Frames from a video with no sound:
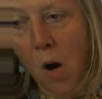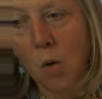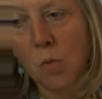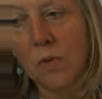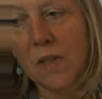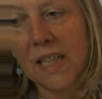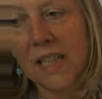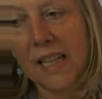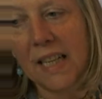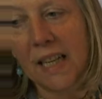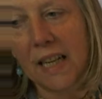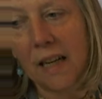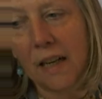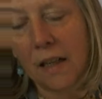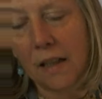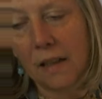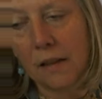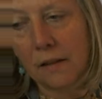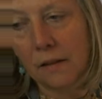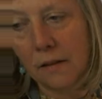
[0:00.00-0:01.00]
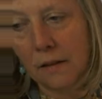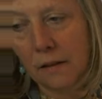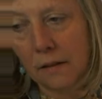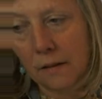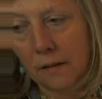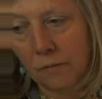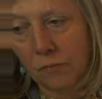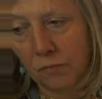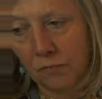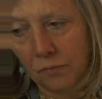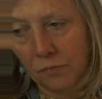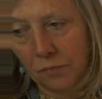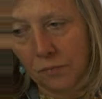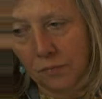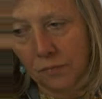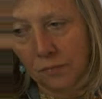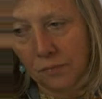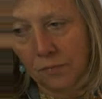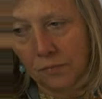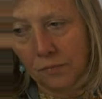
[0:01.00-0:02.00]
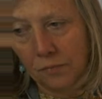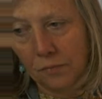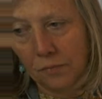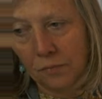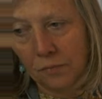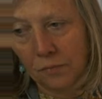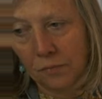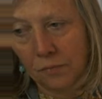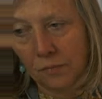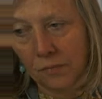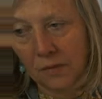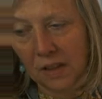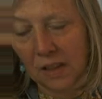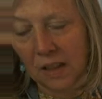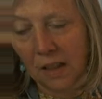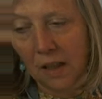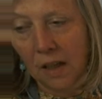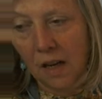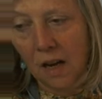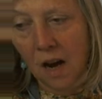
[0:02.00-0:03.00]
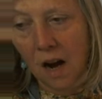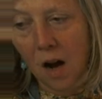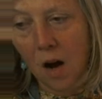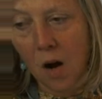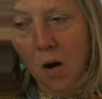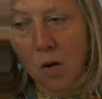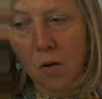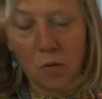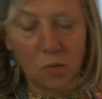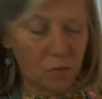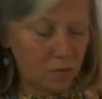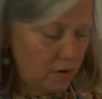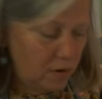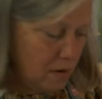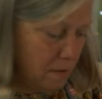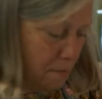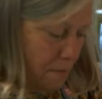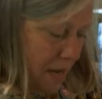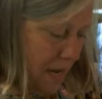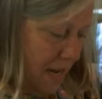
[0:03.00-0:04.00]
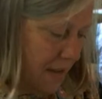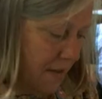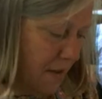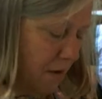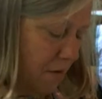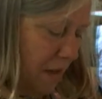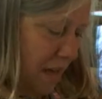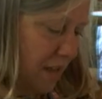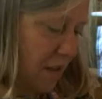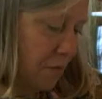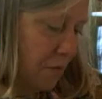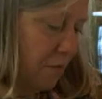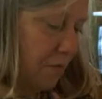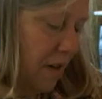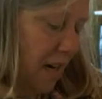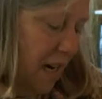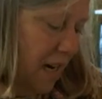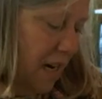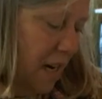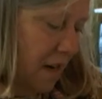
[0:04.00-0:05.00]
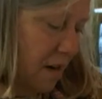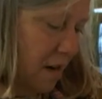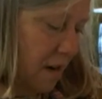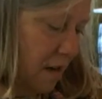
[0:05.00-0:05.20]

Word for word: Oh dear. Mm. Oh, I mean, no, that's really